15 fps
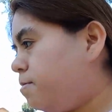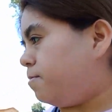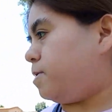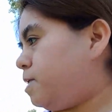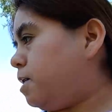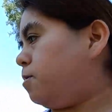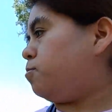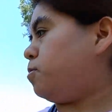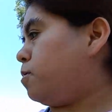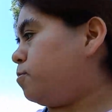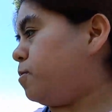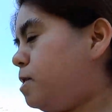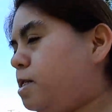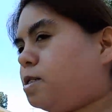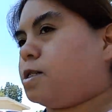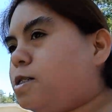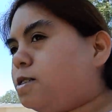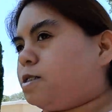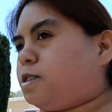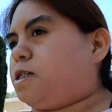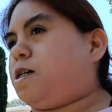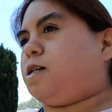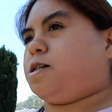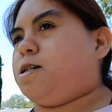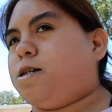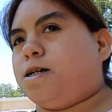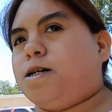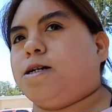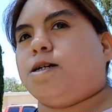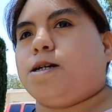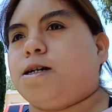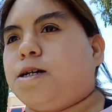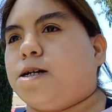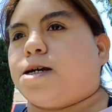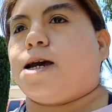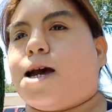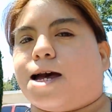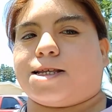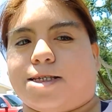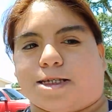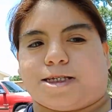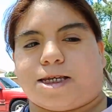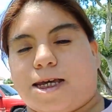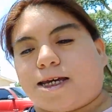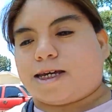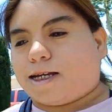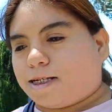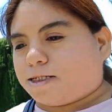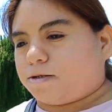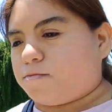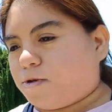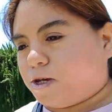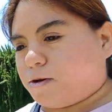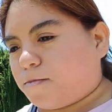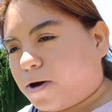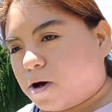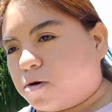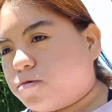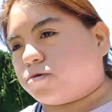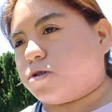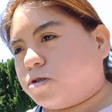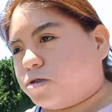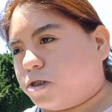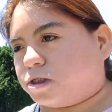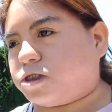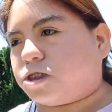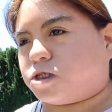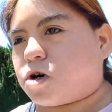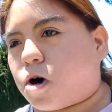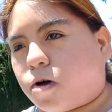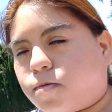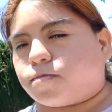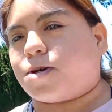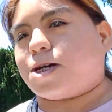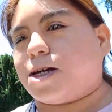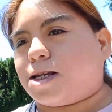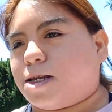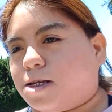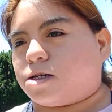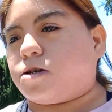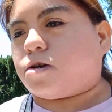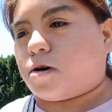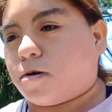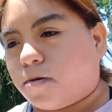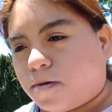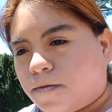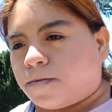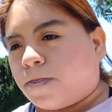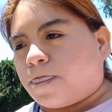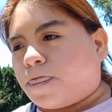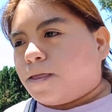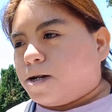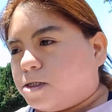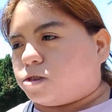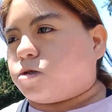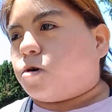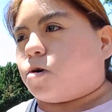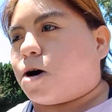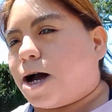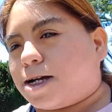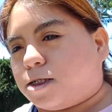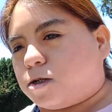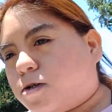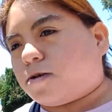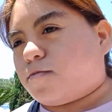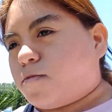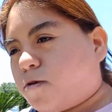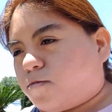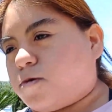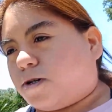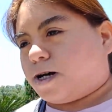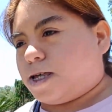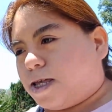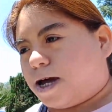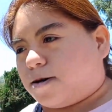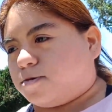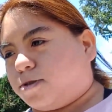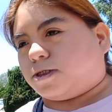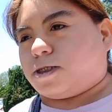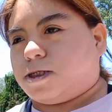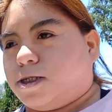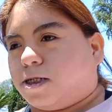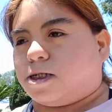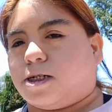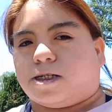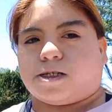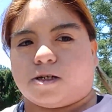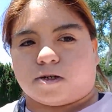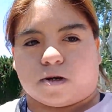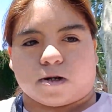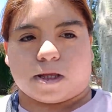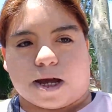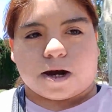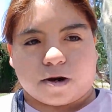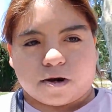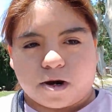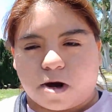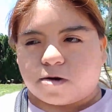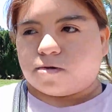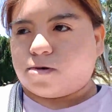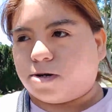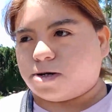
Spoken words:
But then when we looked at the tickets, me and my homegirl, because she called me and, you know. So I told her mom, okay, that I was gonna, you know, let her know.